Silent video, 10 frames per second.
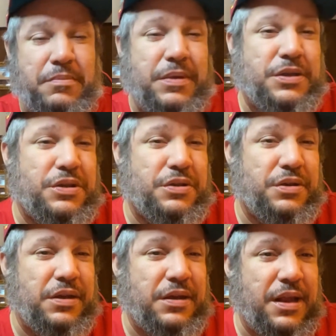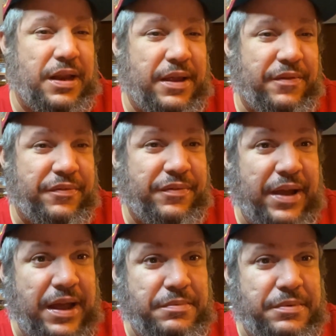Make sure you eat a lot of
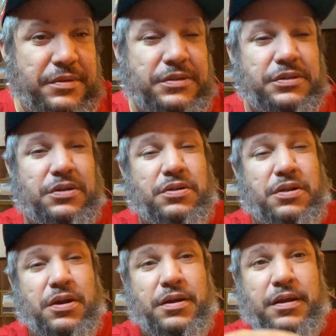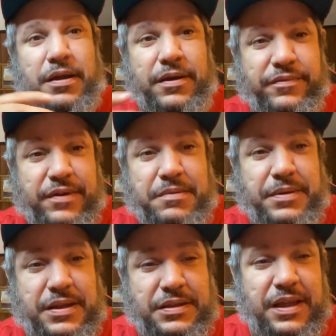fiber so your fiber
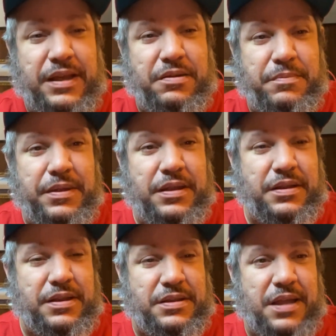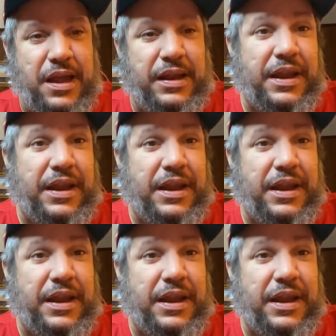intake could be intact.